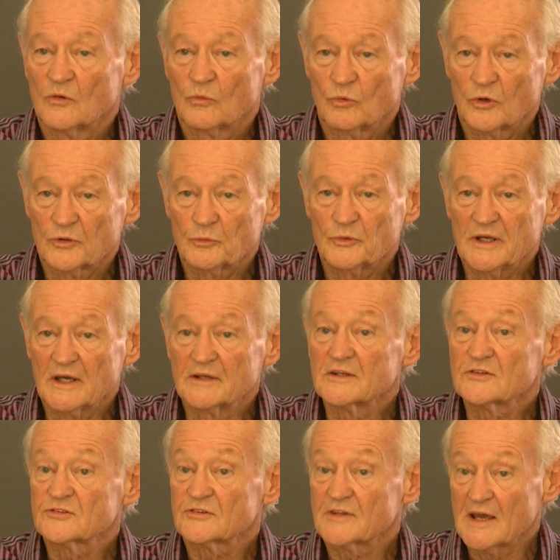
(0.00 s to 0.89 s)
what we
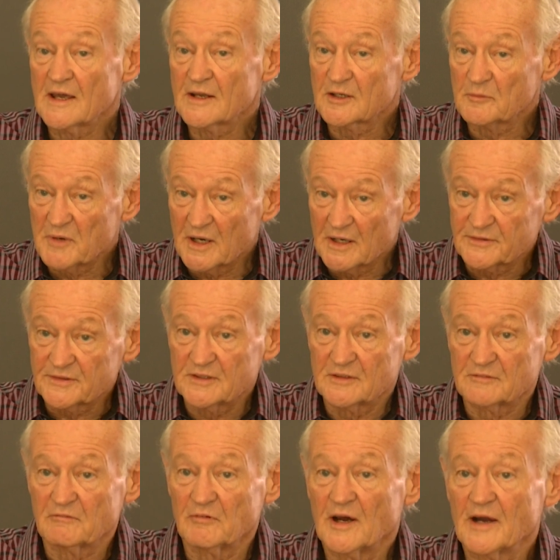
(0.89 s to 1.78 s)
understand about the
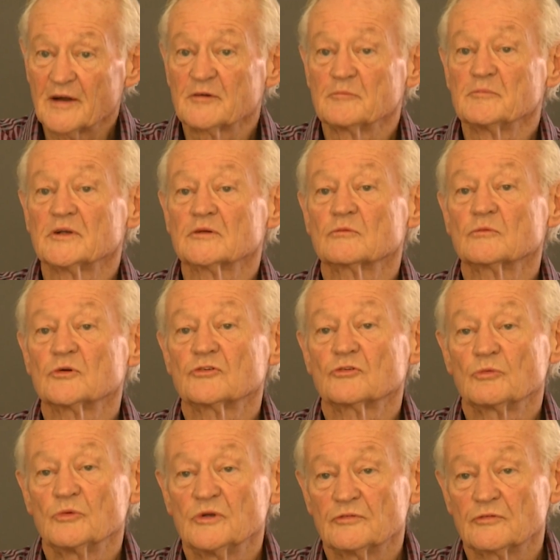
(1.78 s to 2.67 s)
environment
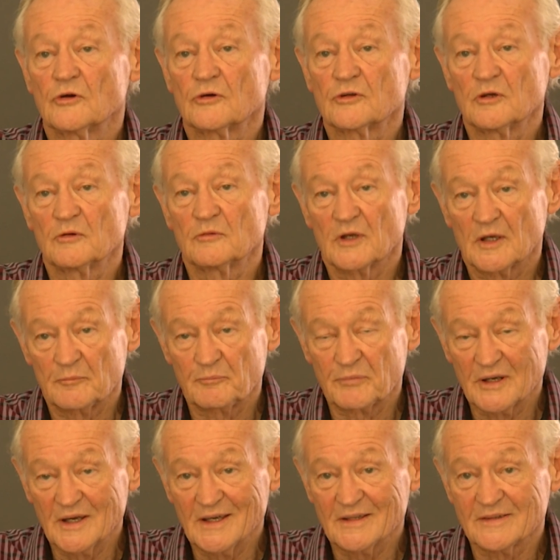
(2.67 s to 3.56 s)
which we've got to
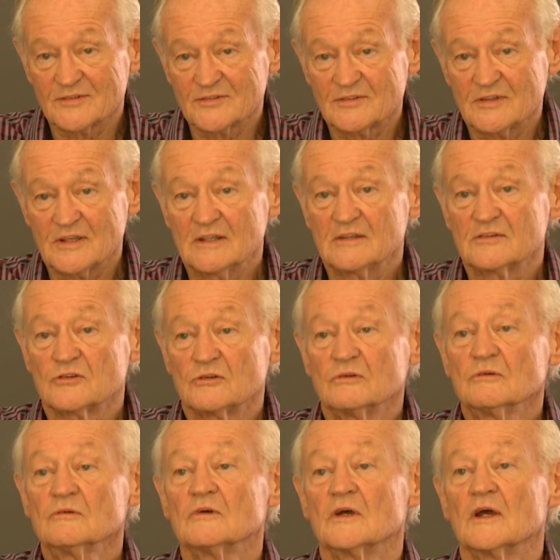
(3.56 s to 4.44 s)
apply this
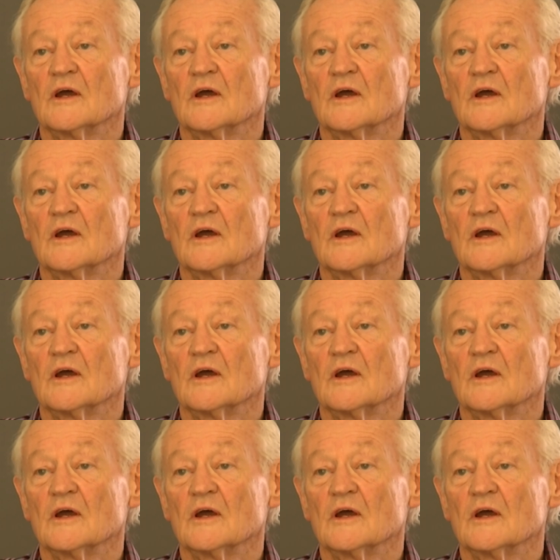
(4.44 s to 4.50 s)
into,